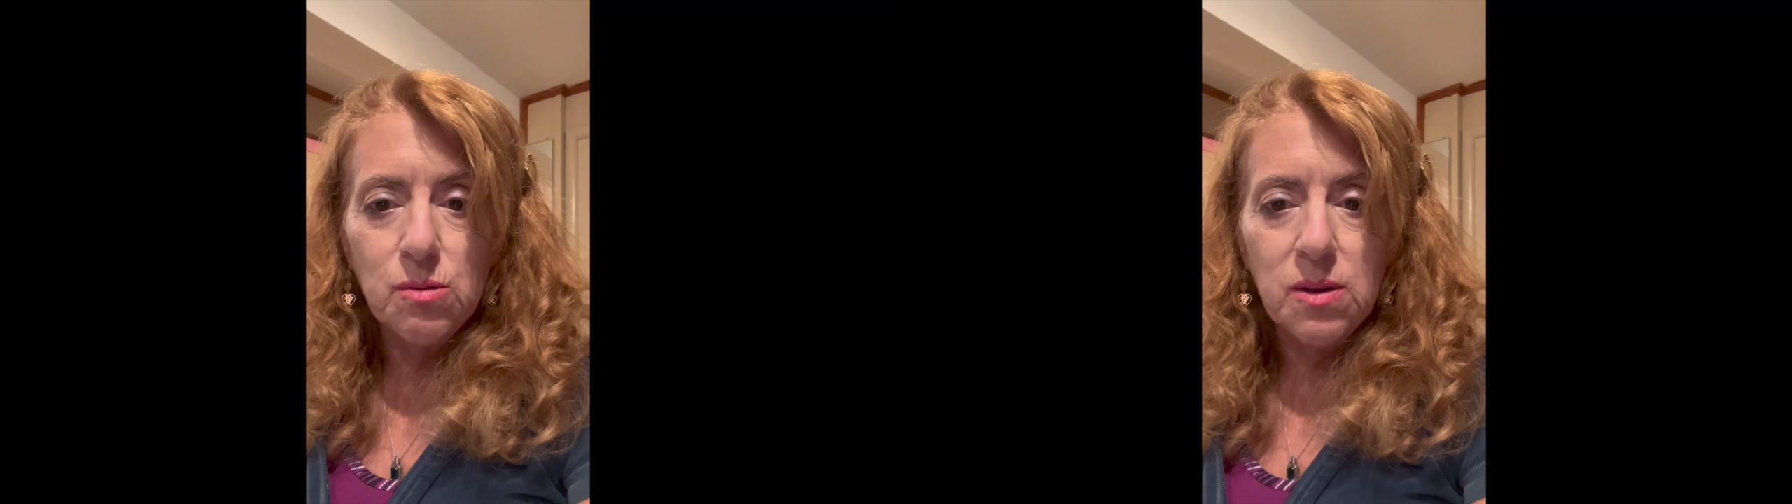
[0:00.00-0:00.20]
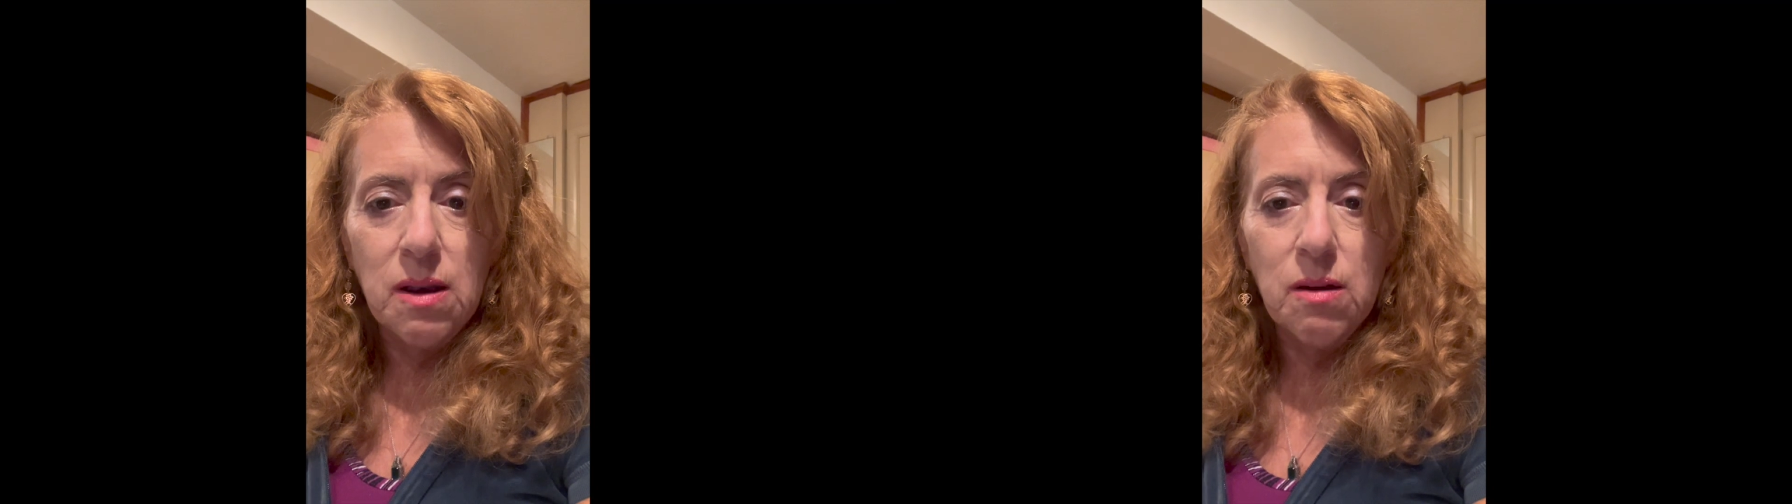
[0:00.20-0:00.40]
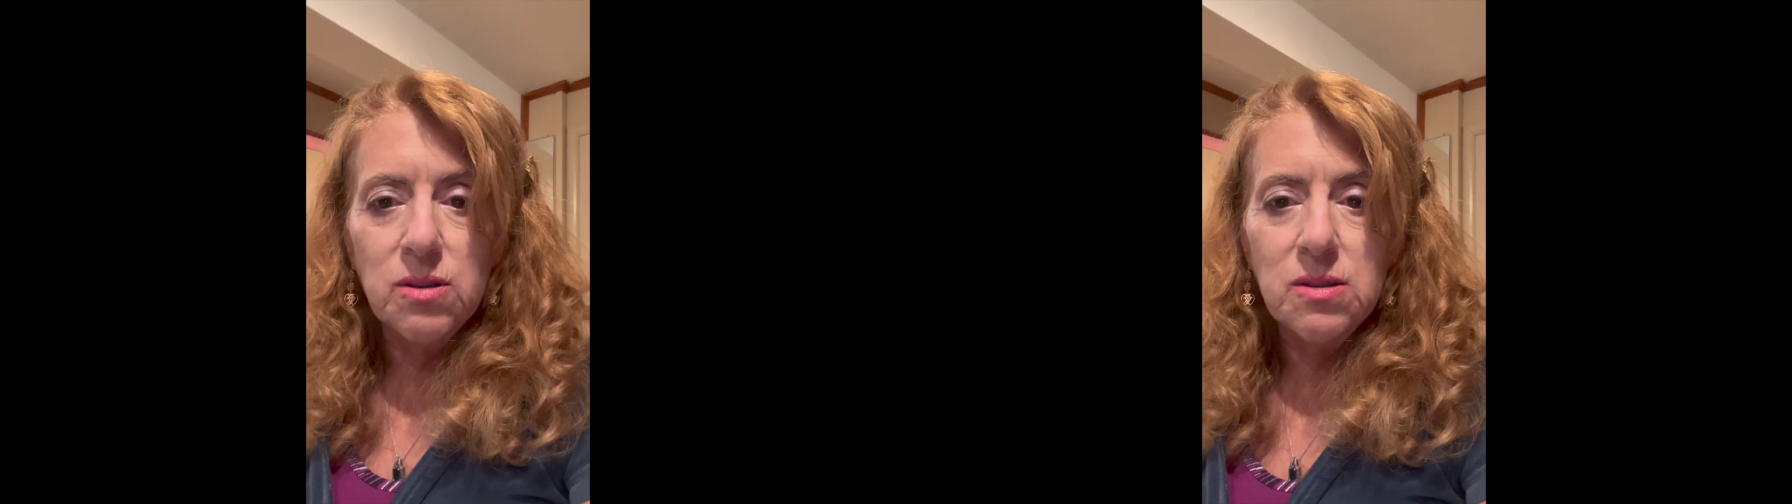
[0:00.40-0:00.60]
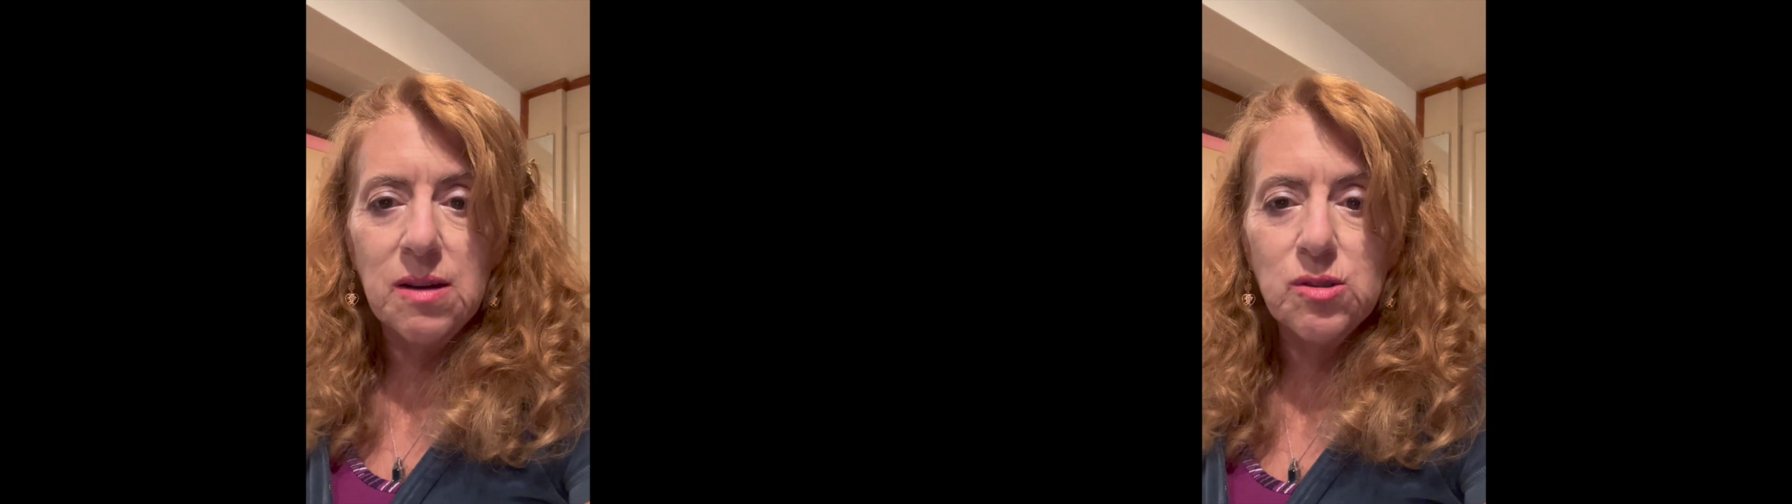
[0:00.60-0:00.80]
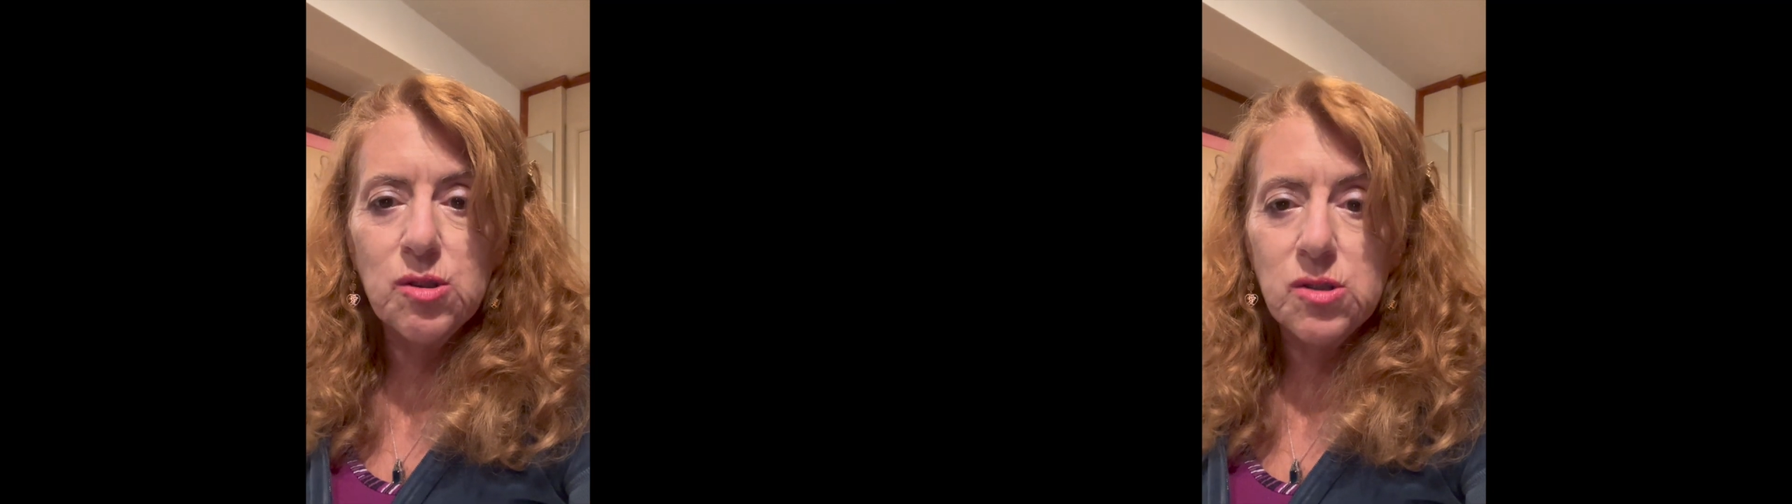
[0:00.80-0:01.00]
were there. The
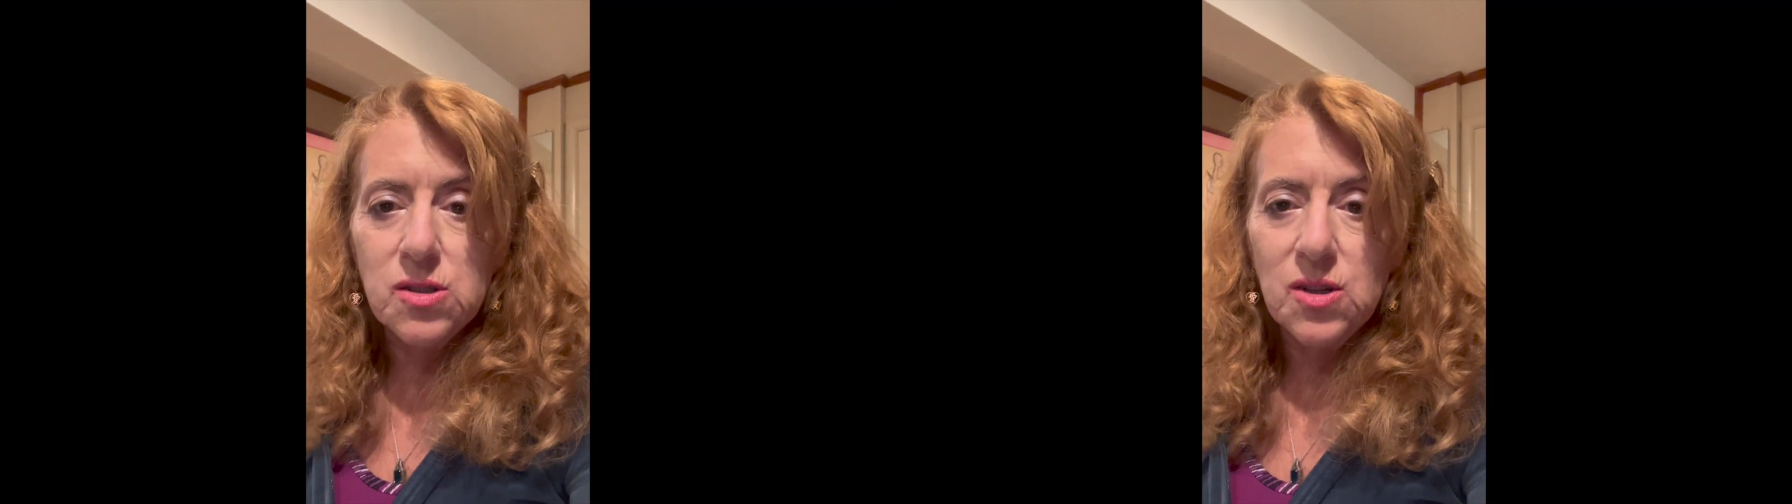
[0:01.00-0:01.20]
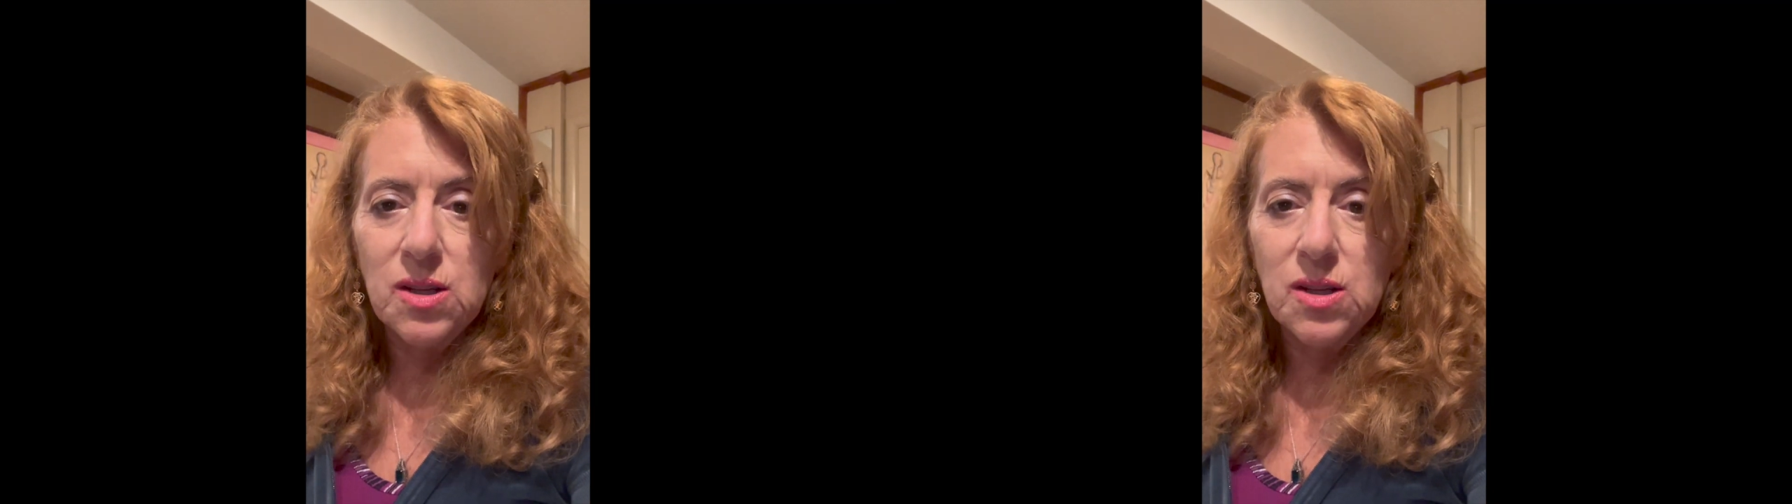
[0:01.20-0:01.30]
dancers stood